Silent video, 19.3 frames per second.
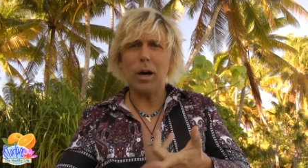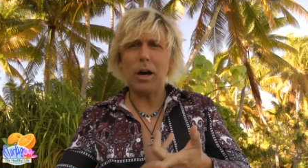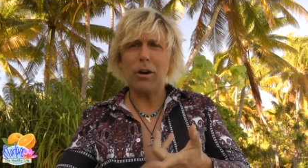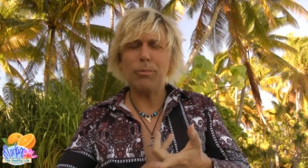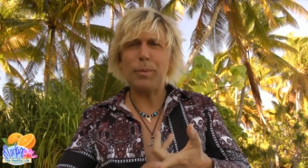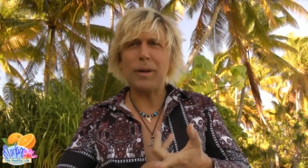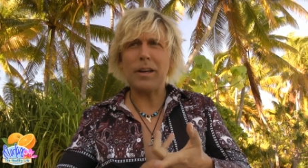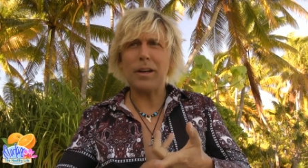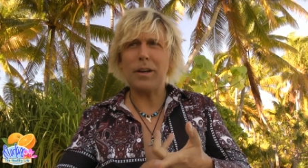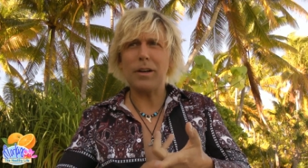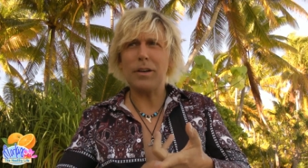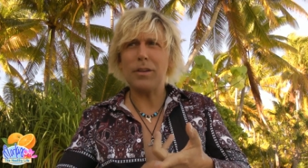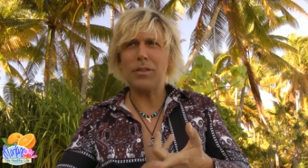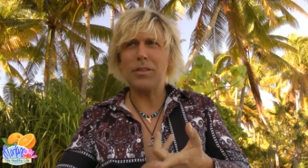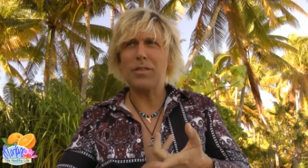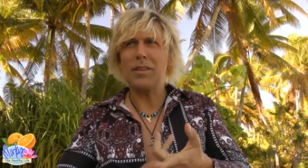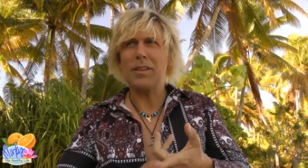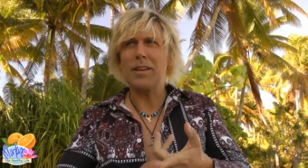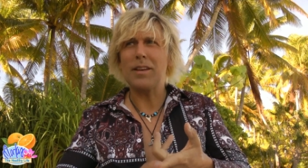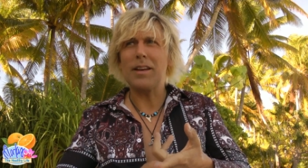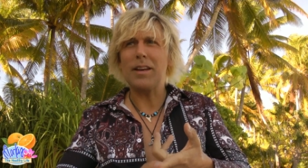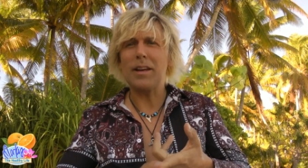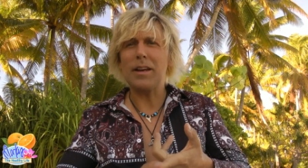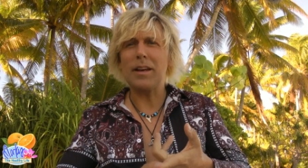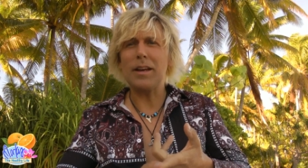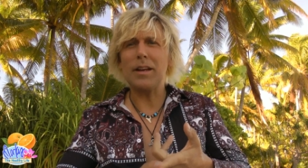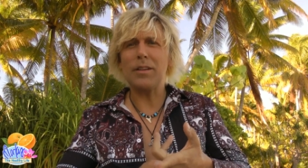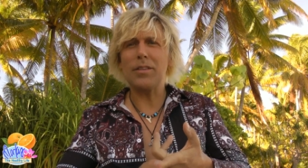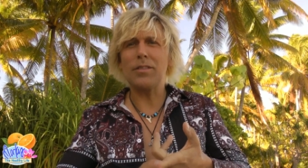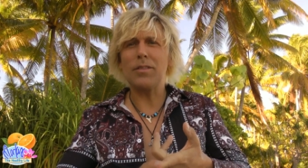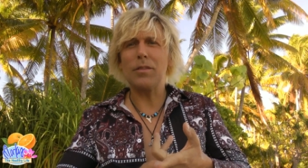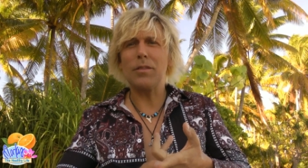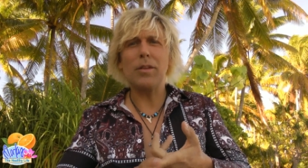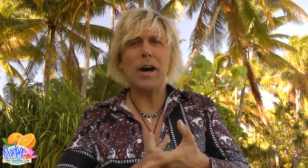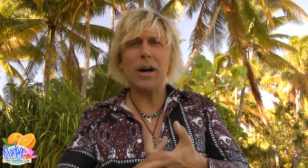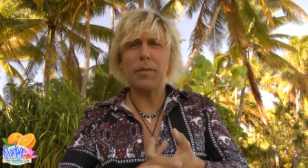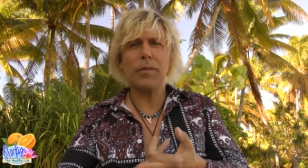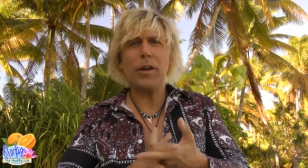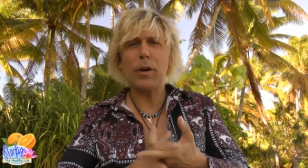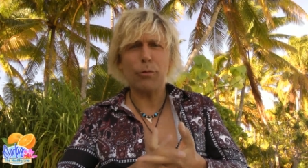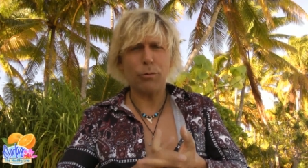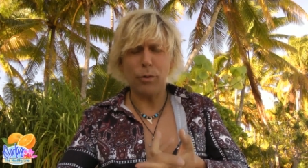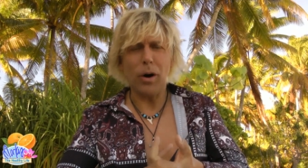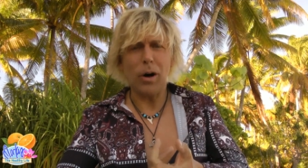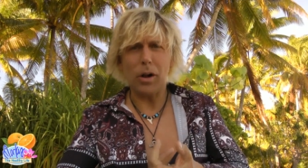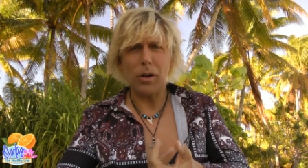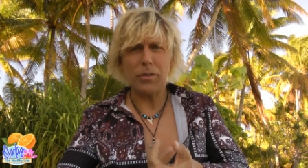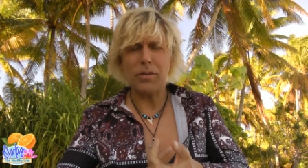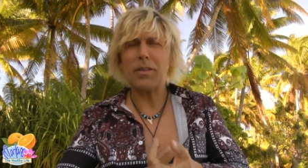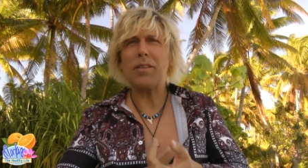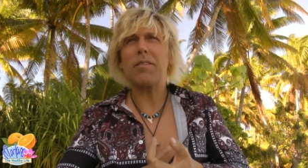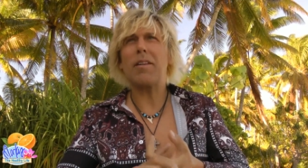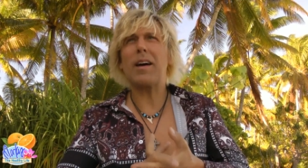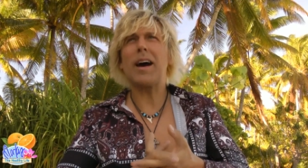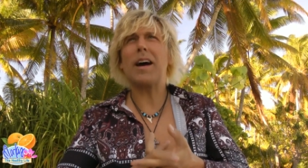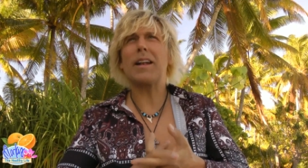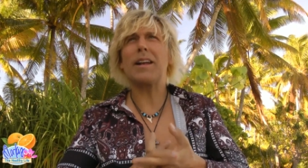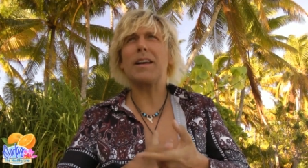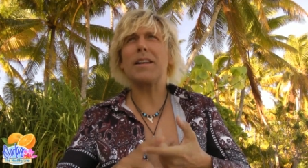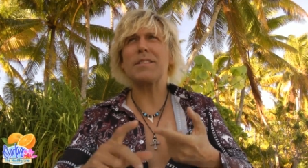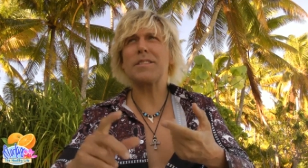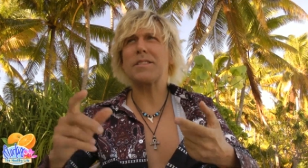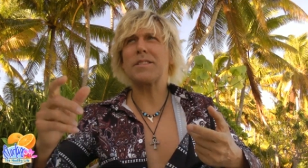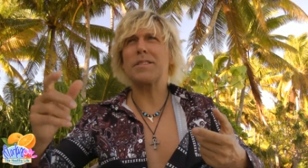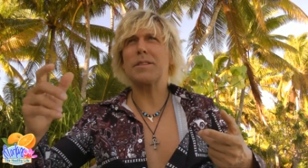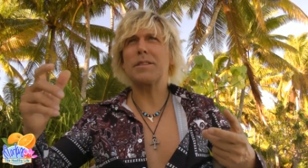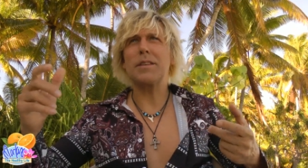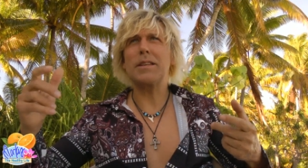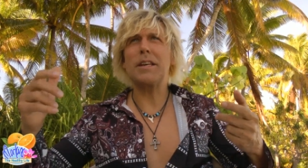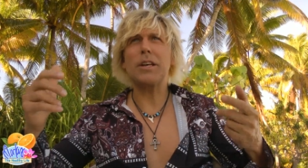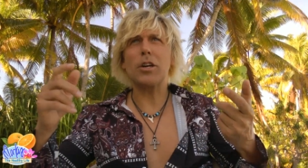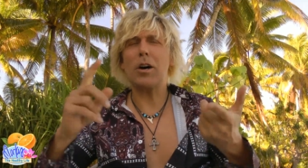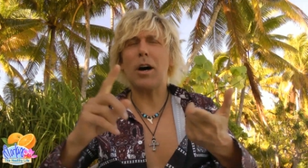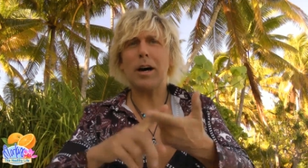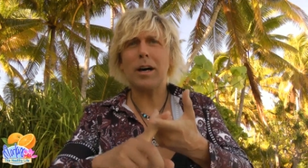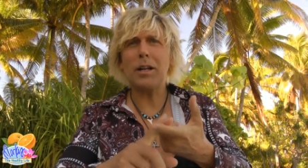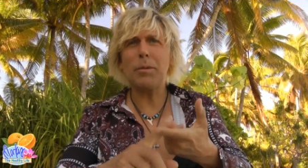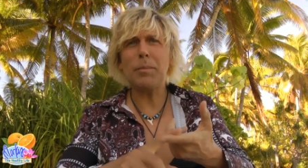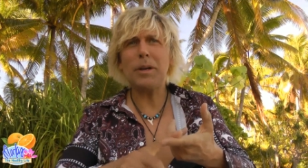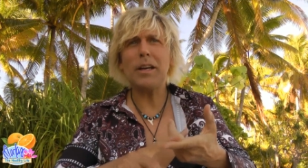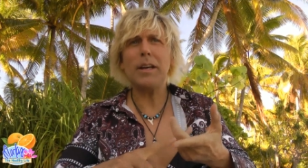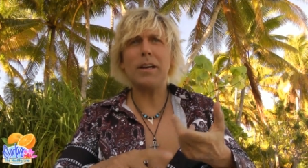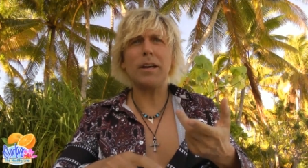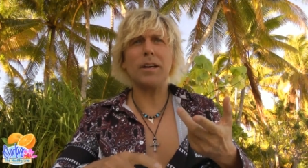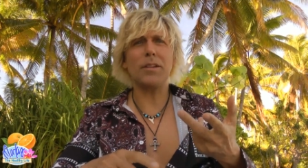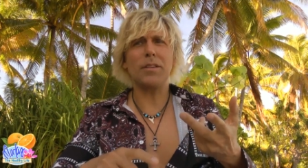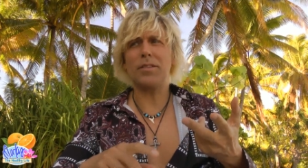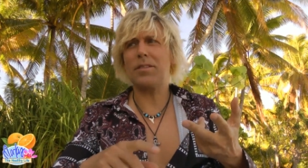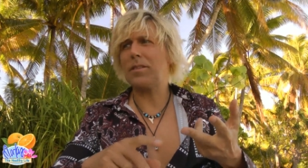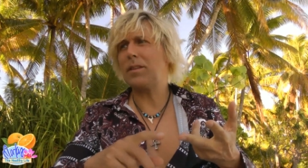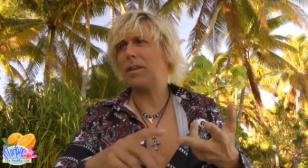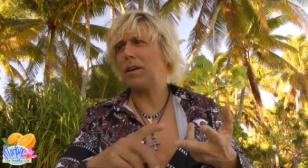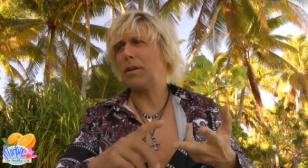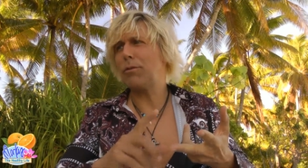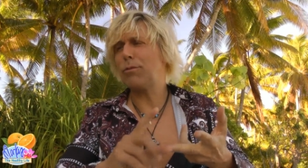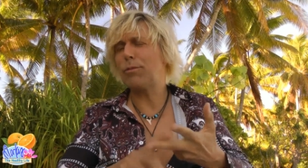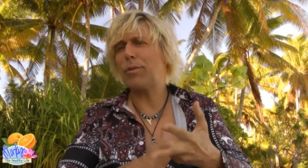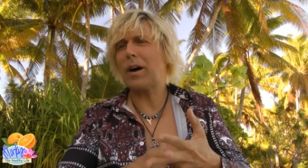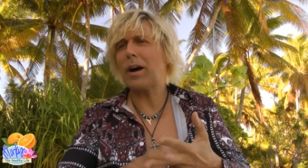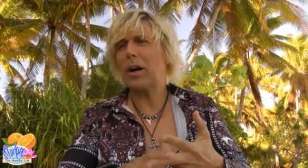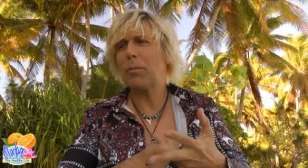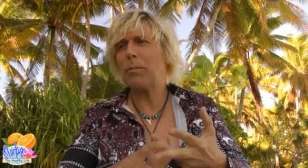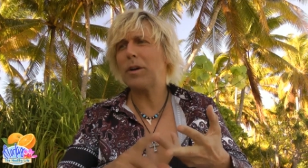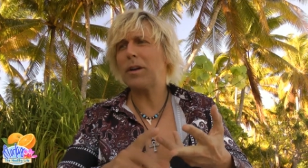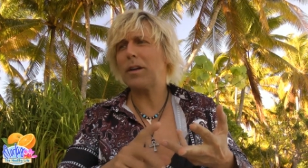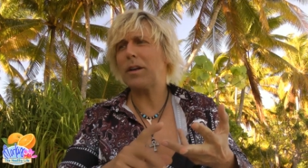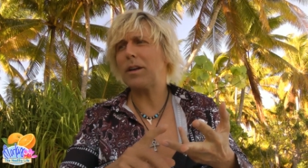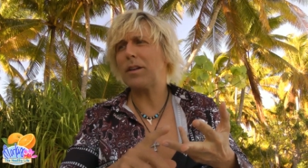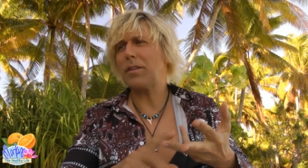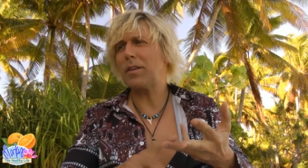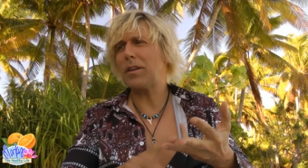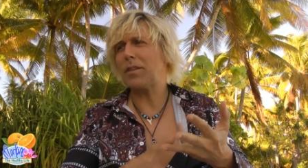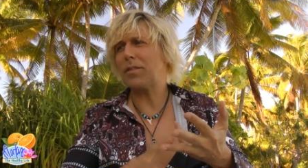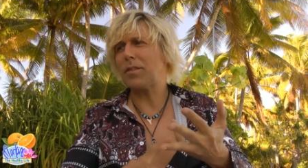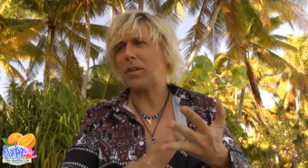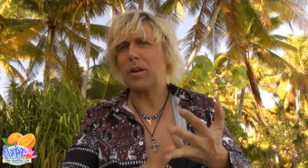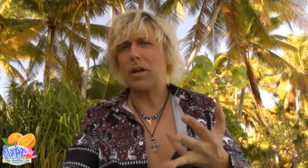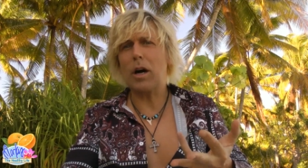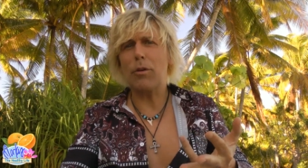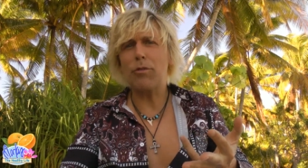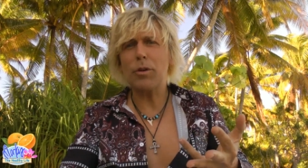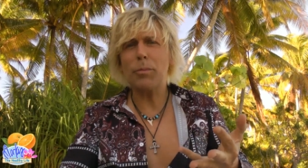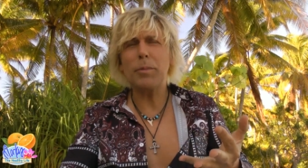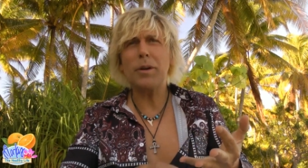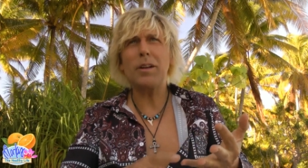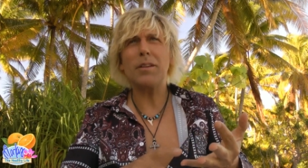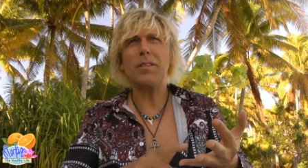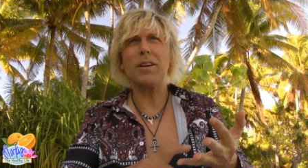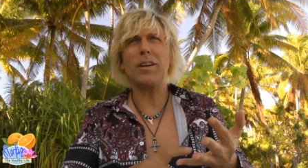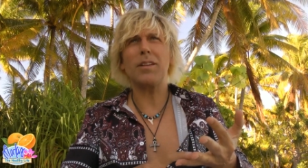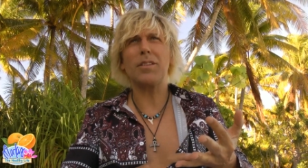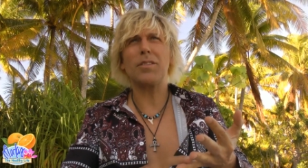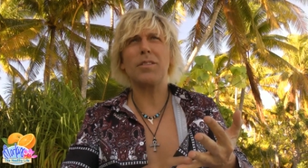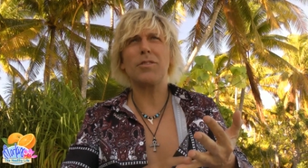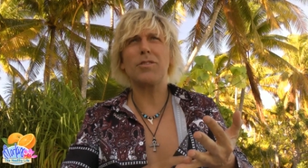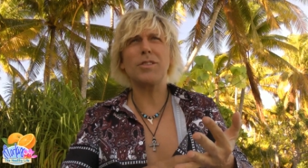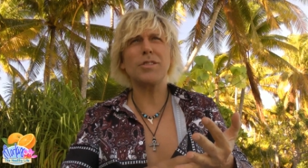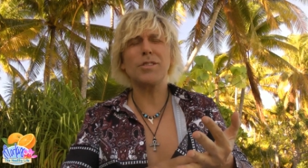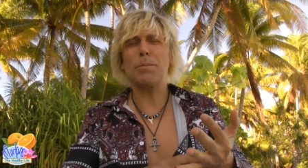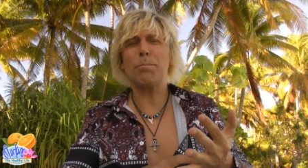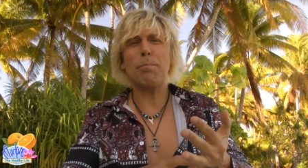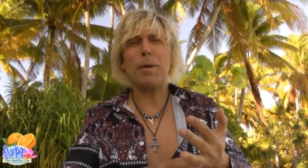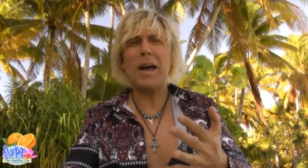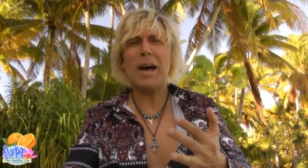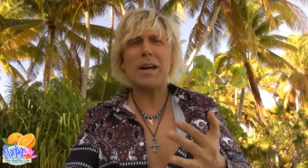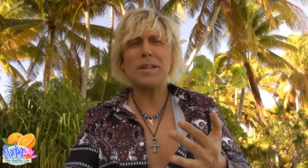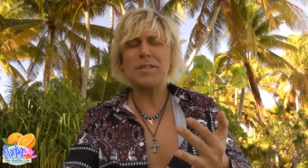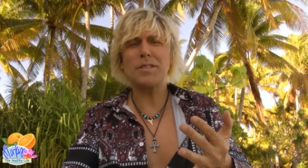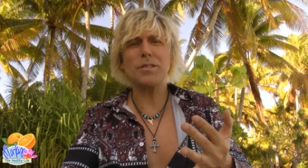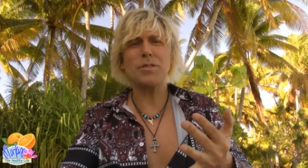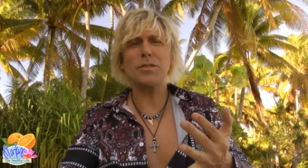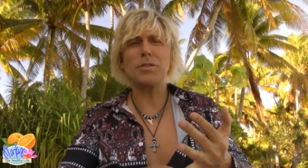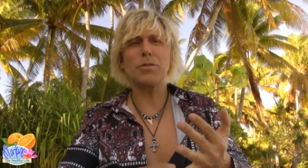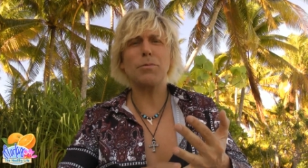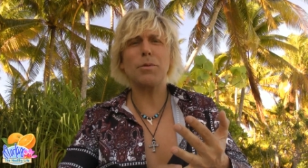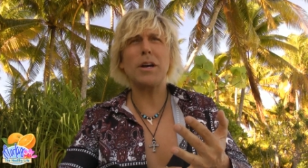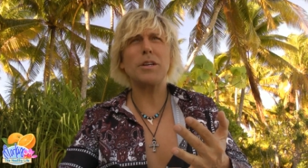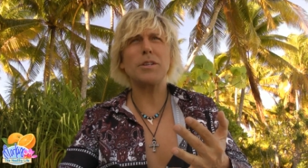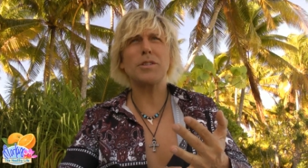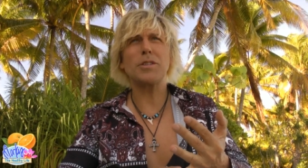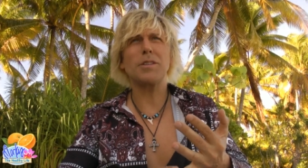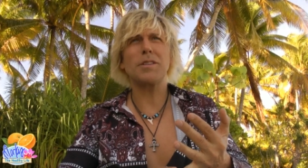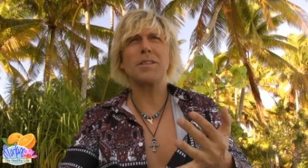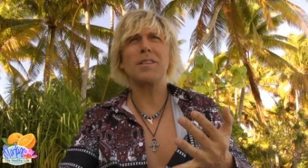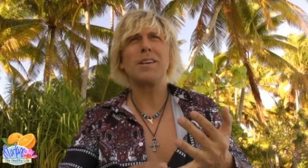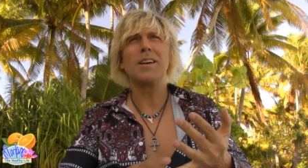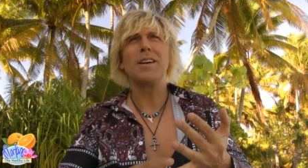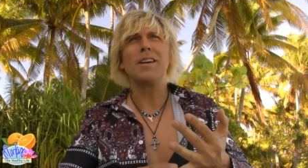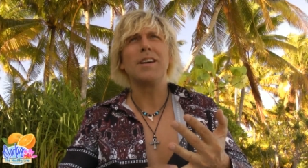off because it's not their fault. That it's the economy, it's the environment, it, it's the government, it's just a bad situation.